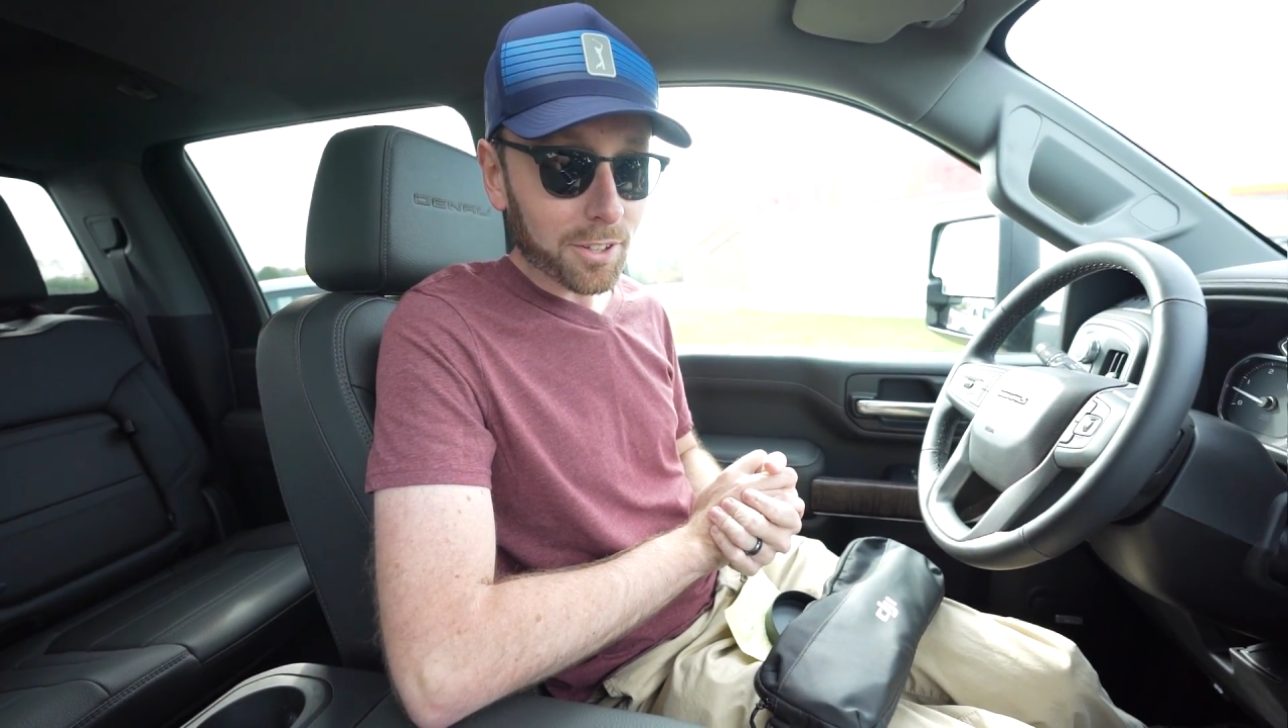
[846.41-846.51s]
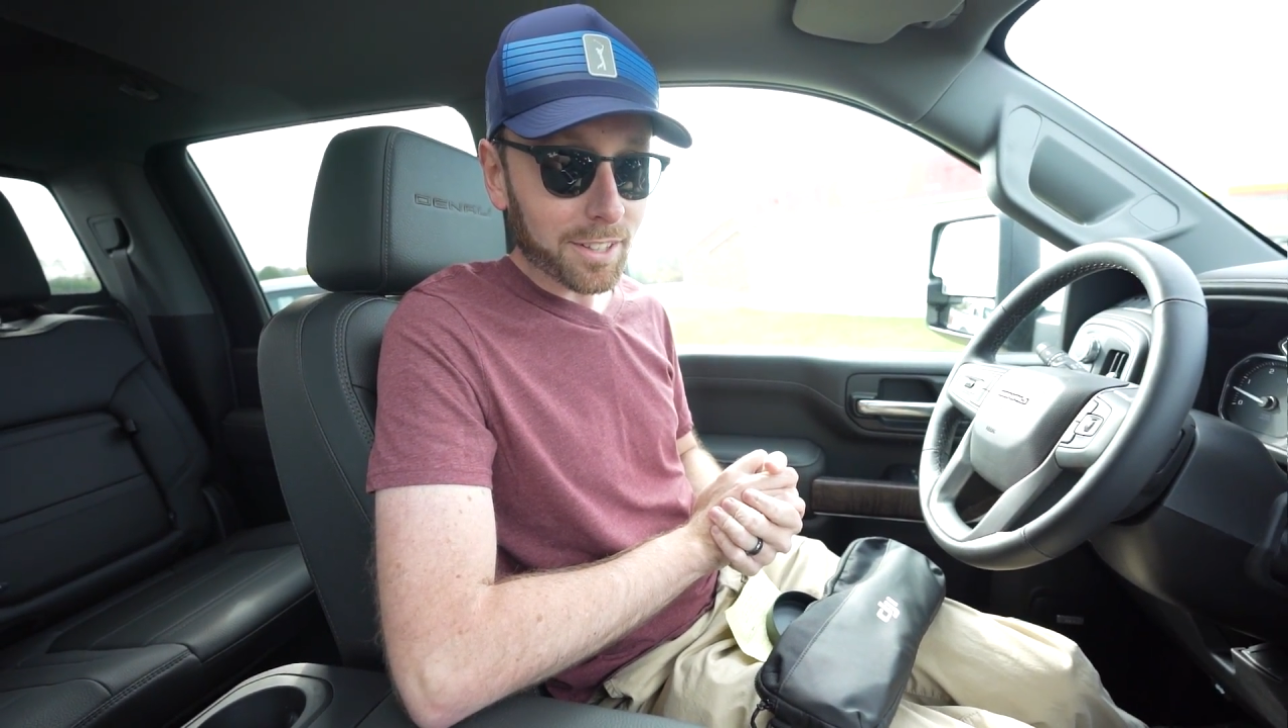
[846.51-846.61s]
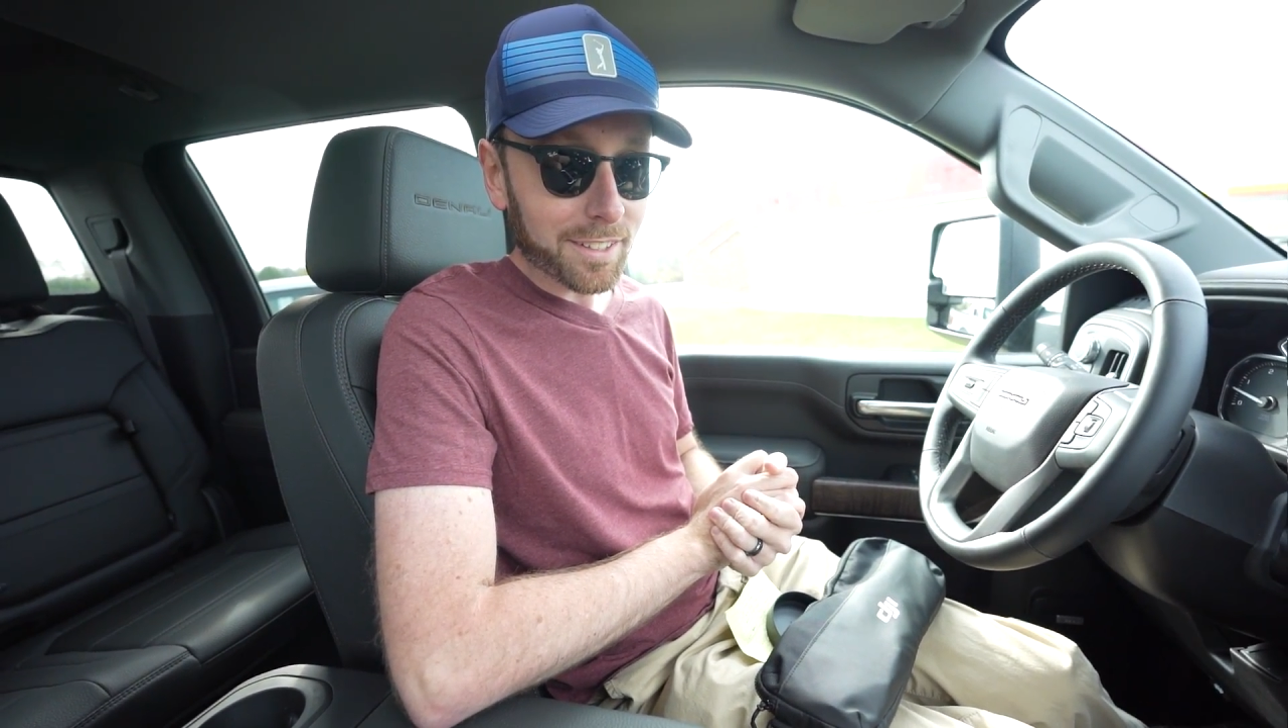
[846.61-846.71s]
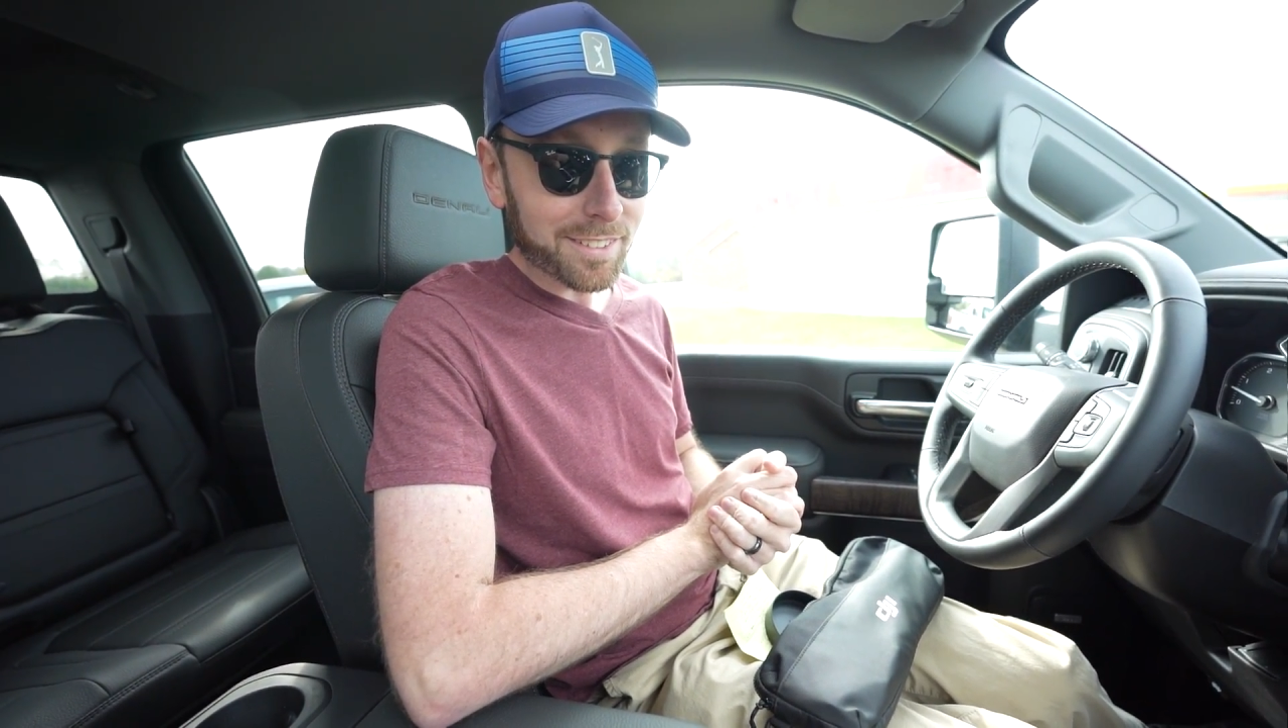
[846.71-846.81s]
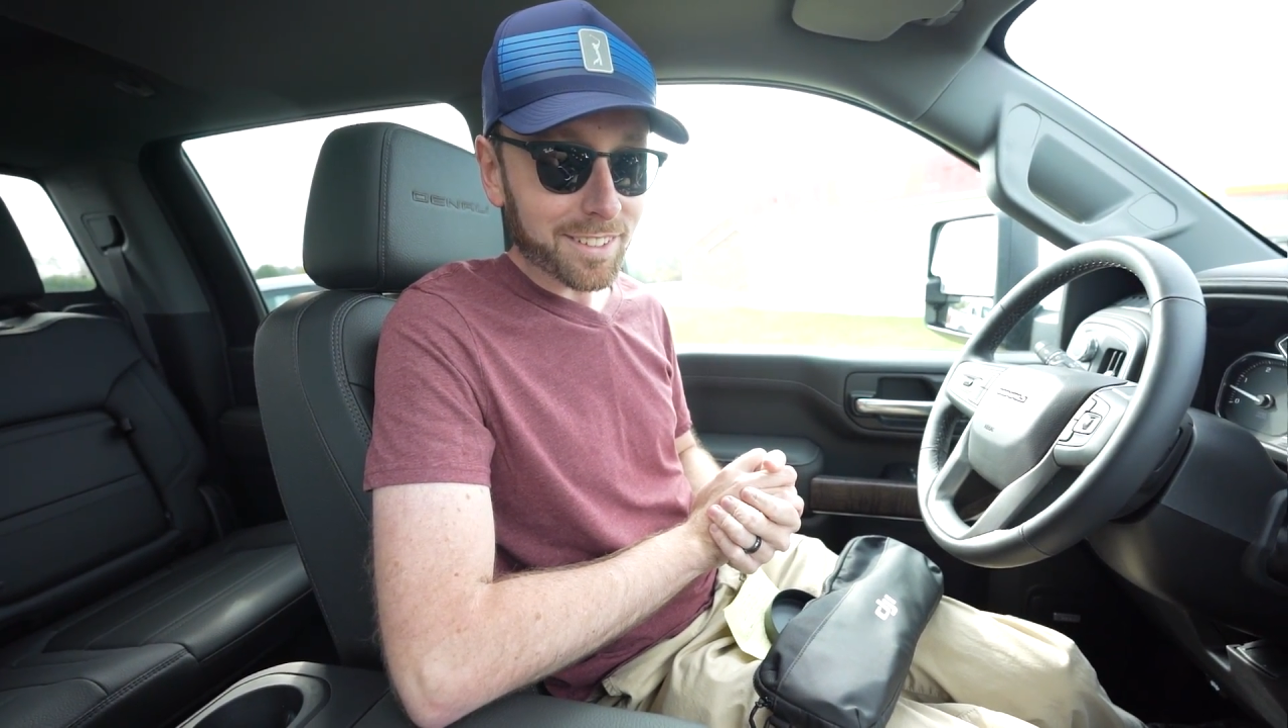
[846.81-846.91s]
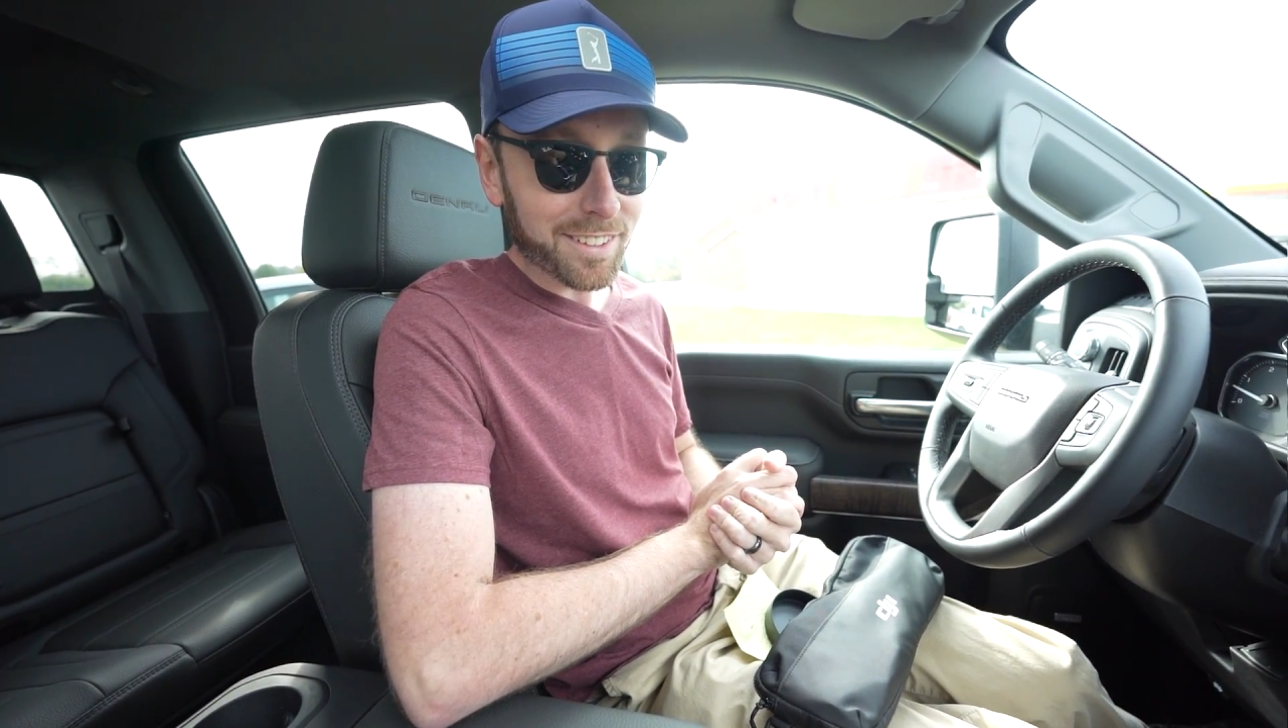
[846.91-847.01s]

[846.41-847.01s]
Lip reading: at least in